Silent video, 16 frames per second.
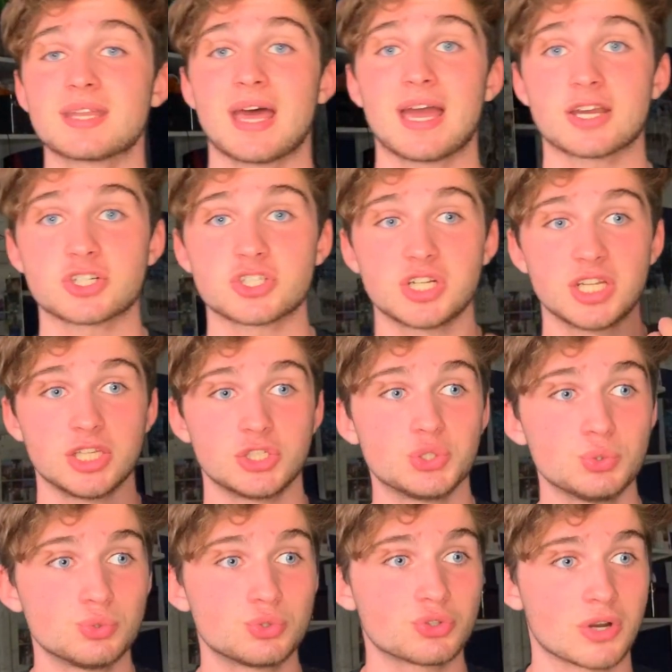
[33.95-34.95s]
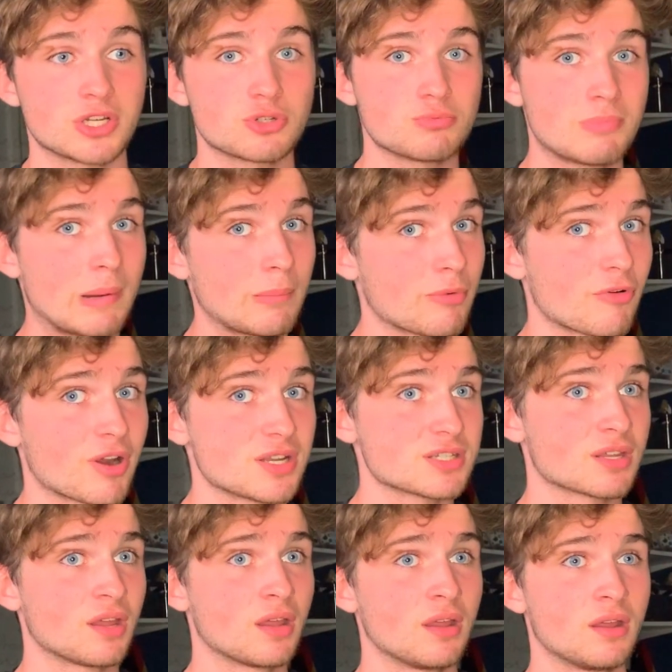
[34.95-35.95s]
actually you trying to memorize
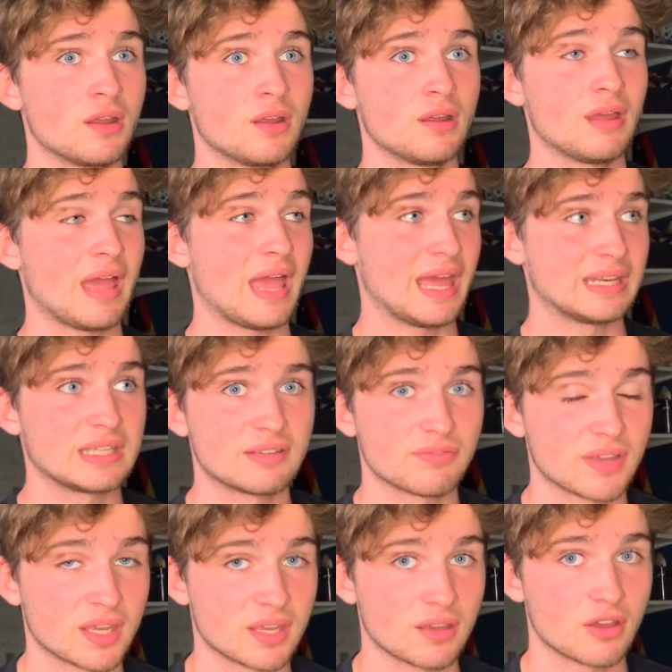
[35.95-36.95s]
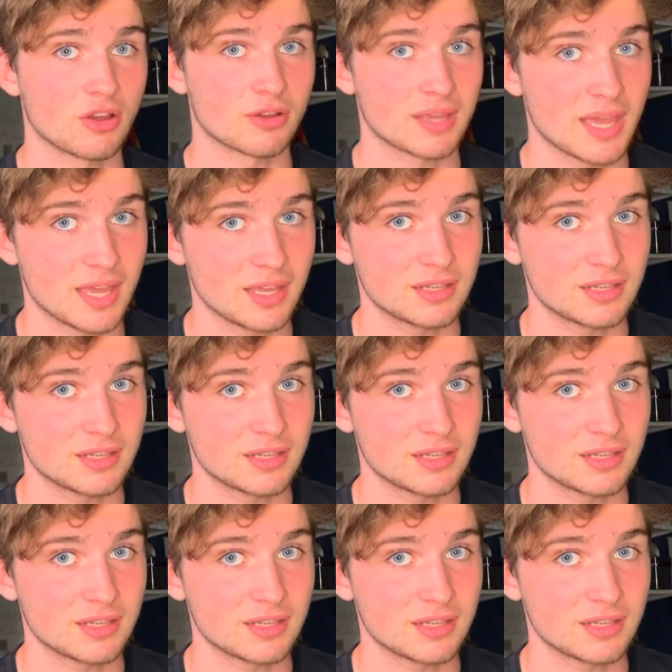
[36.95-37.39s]
anything, okay?